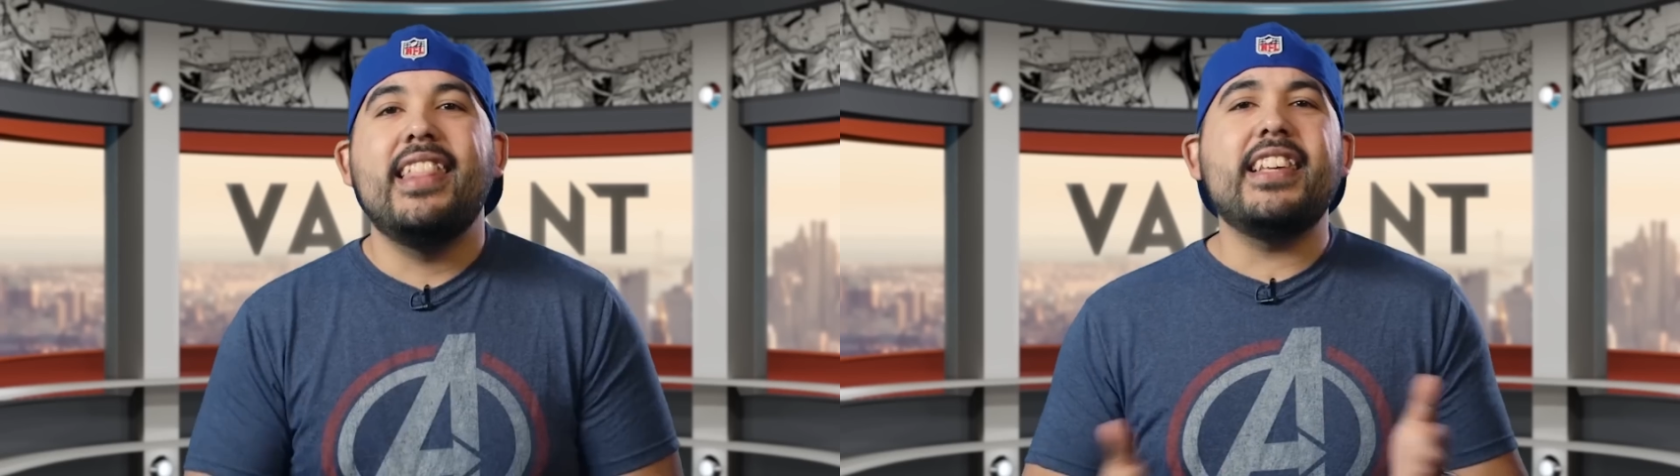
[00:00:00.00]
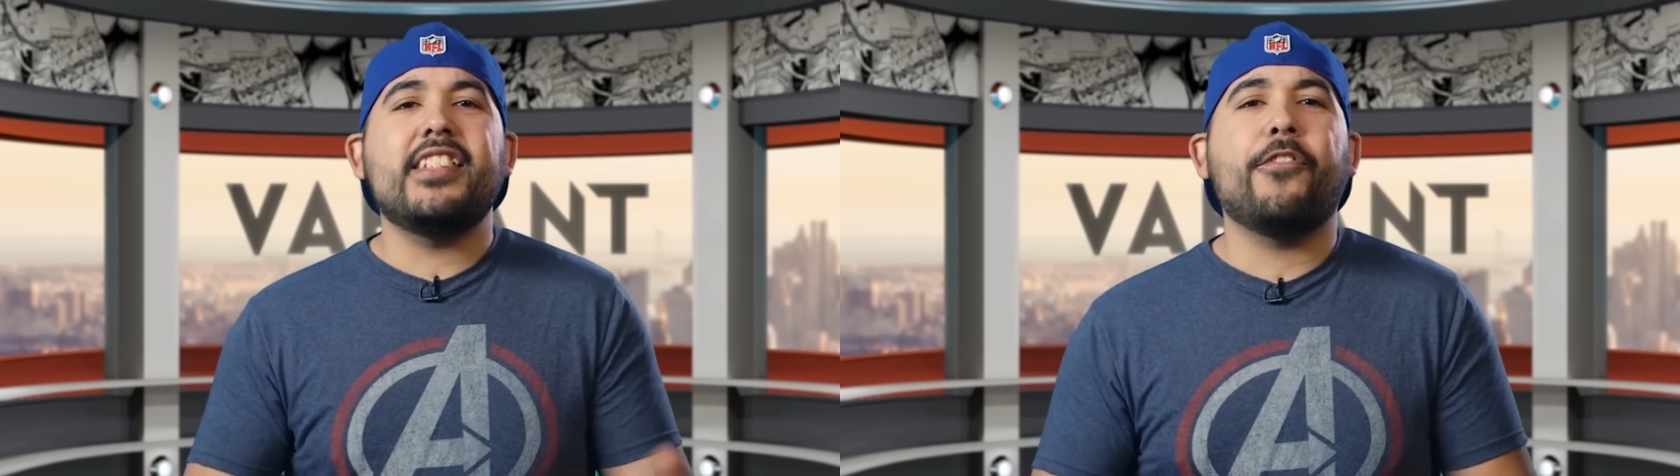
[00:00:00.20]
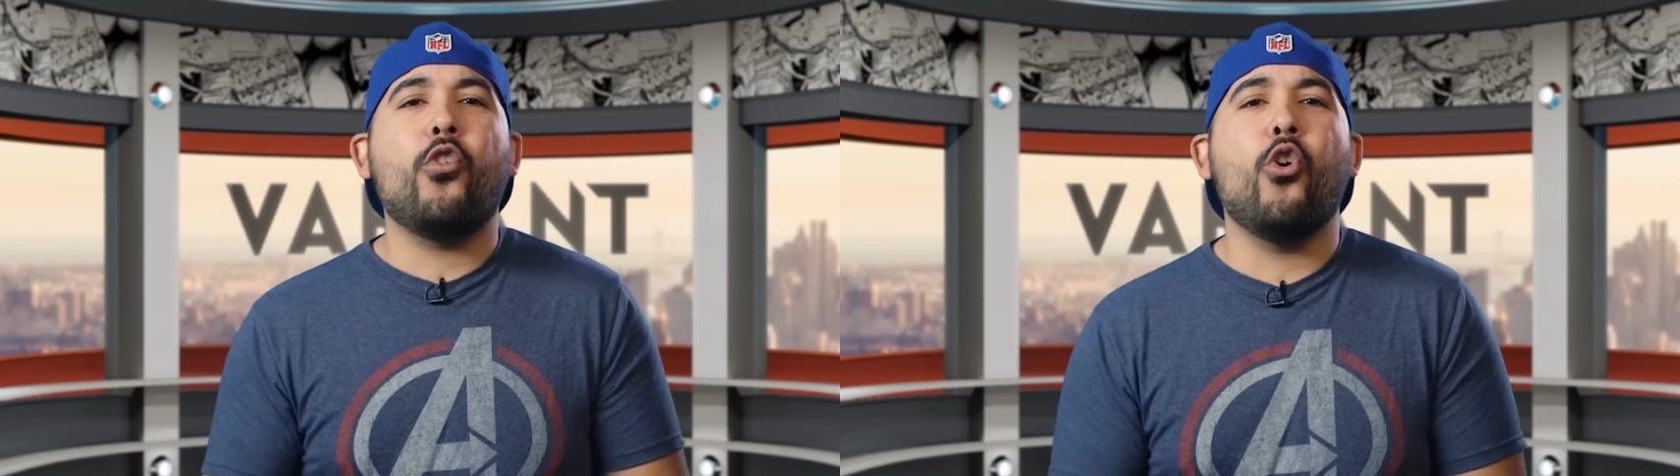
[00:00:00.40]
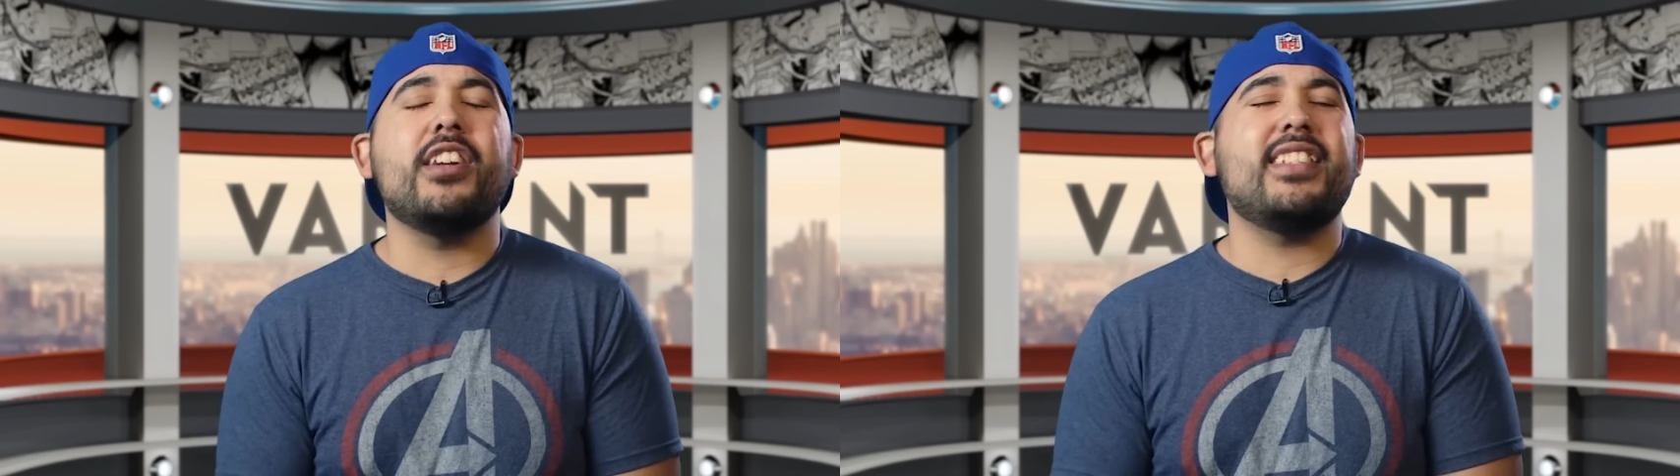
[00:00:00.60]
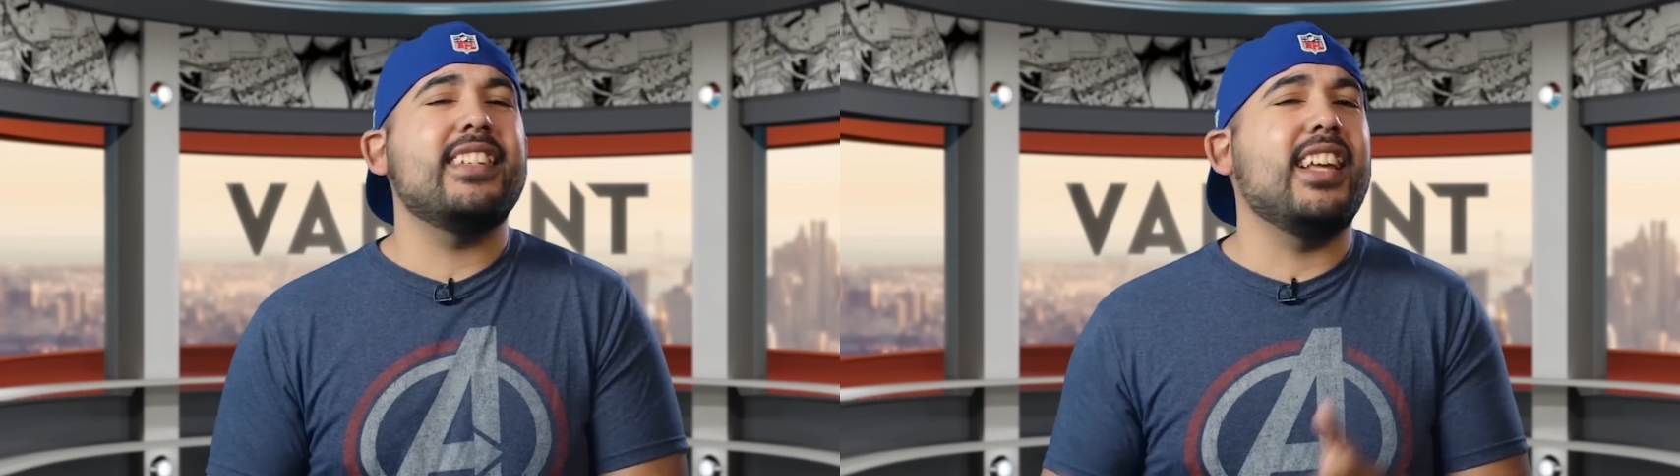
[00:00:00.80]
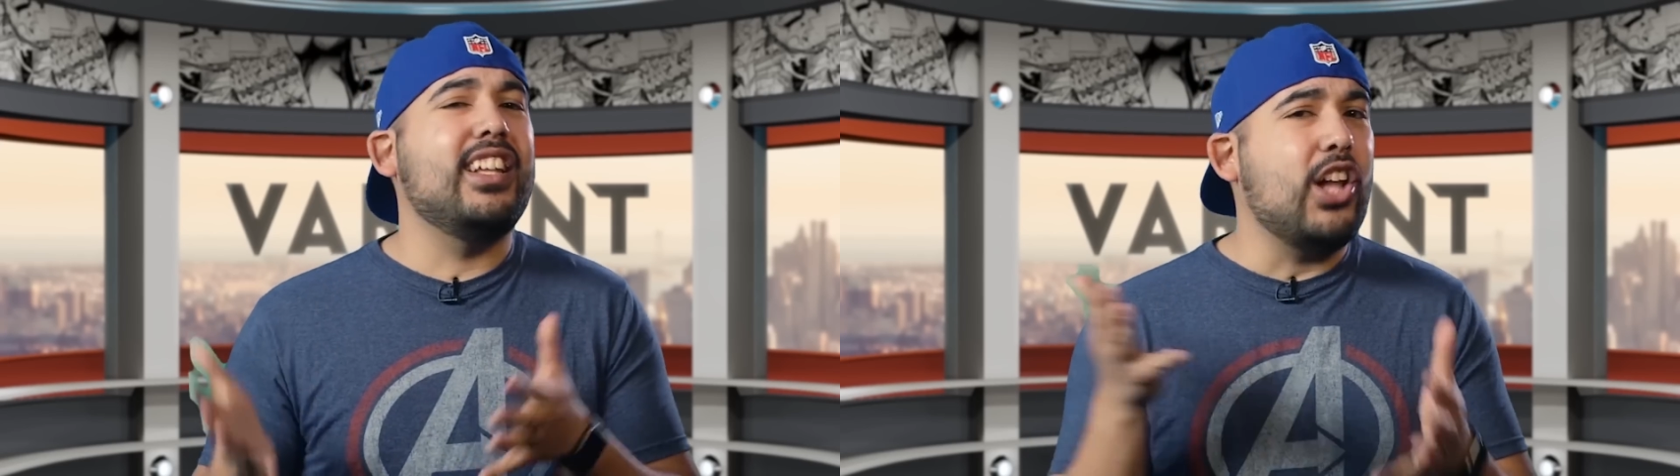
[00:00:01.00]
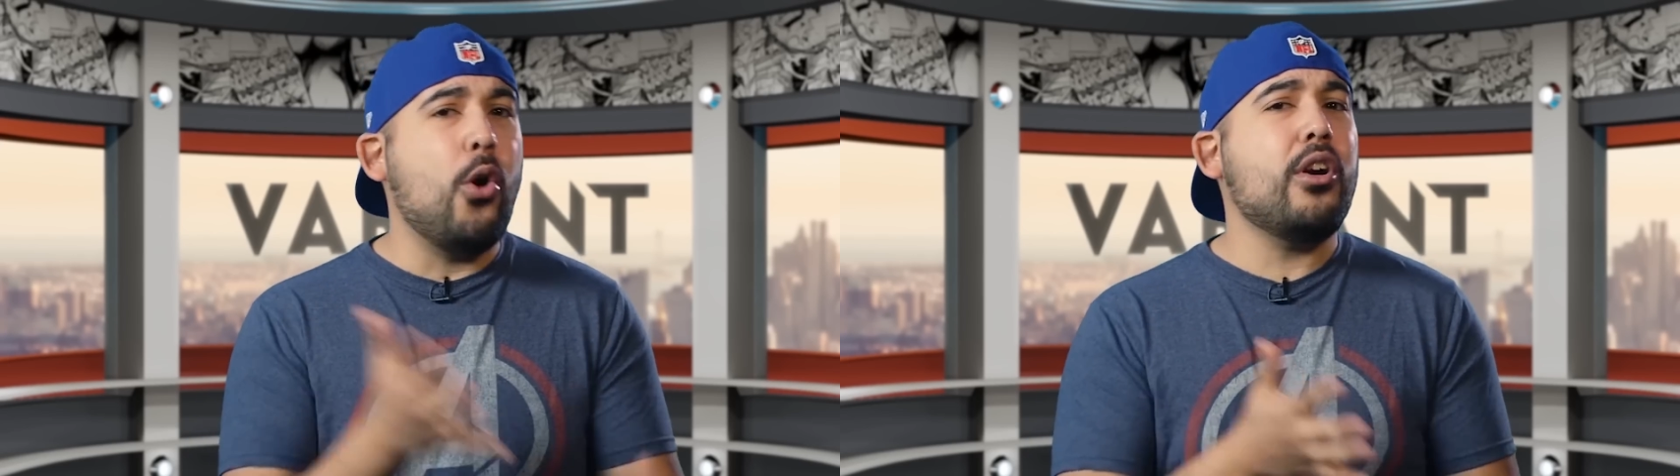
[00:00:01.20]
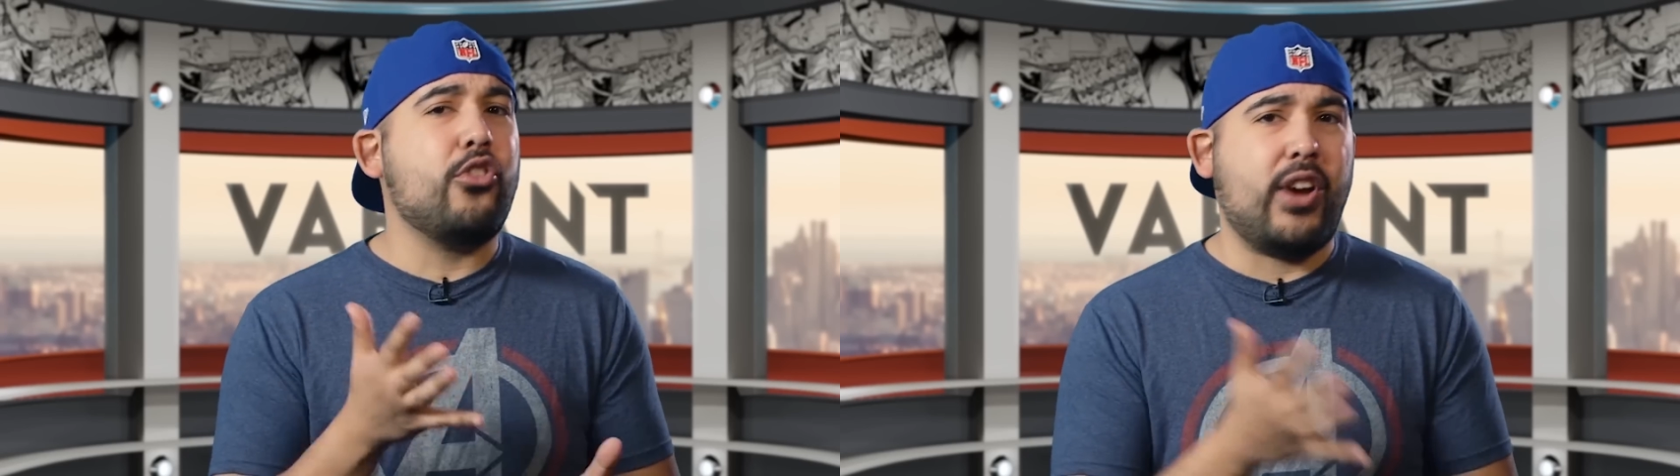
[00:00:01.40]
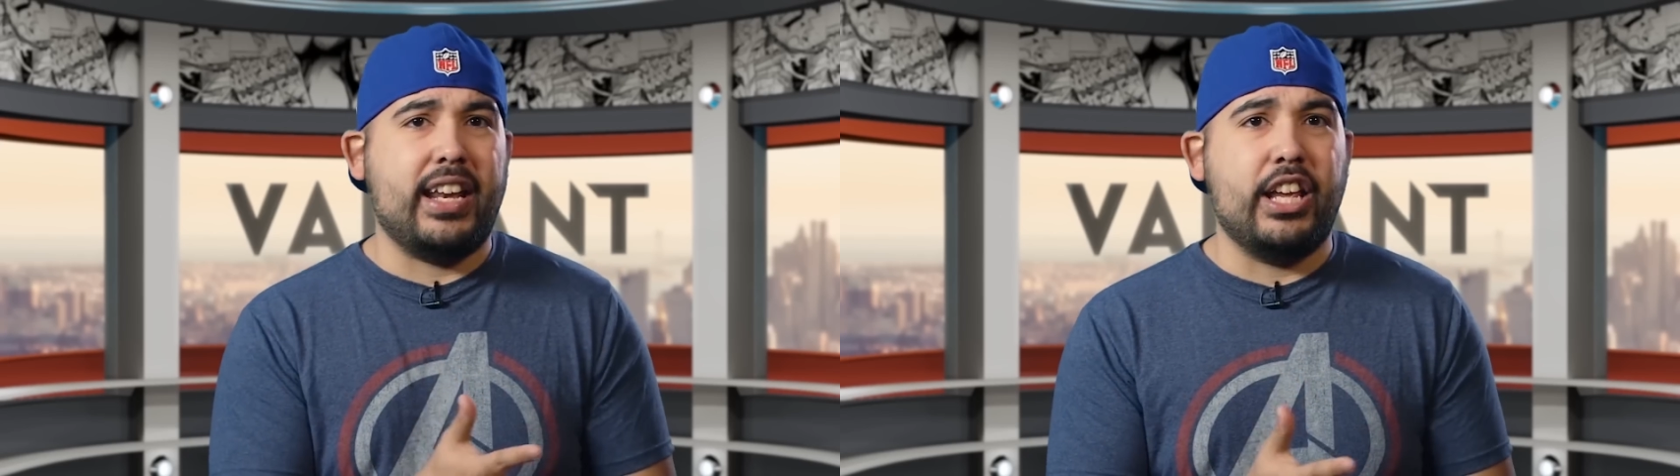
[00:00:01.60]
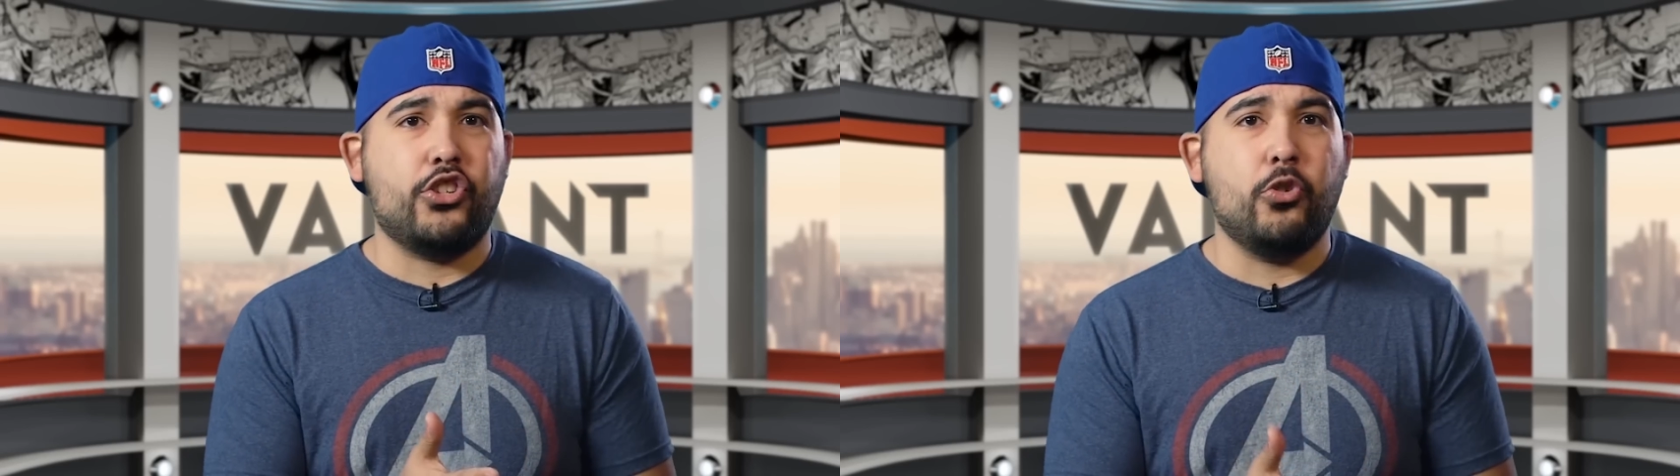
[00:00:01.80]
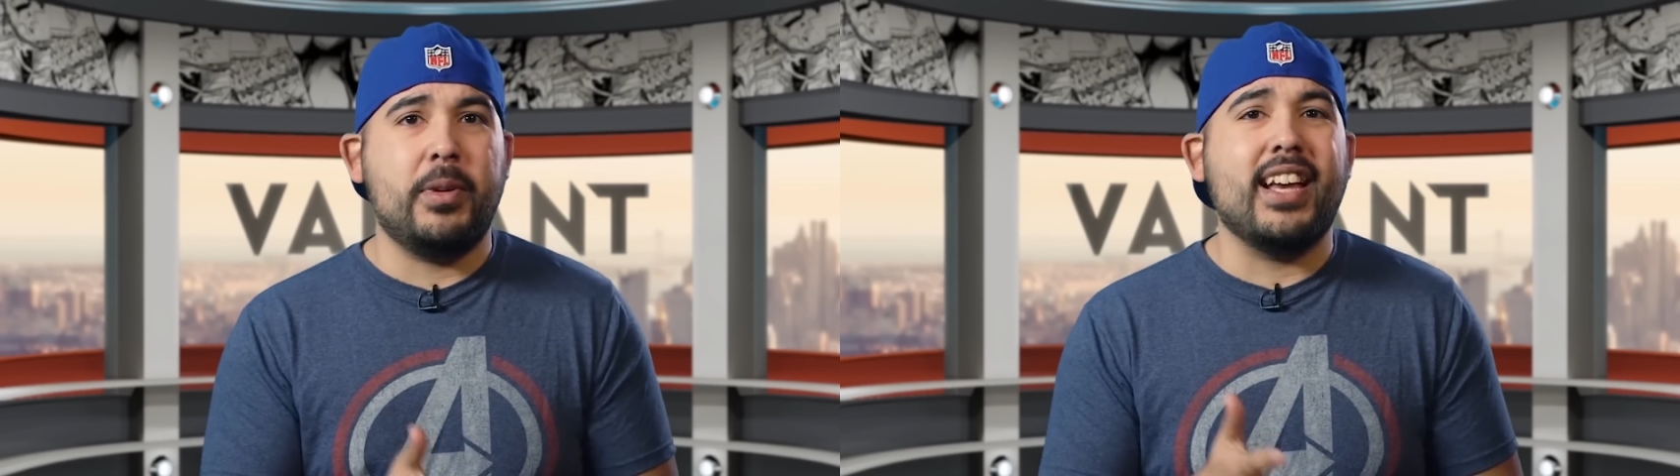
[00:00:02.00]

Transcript: This, of course, is a lower grade issue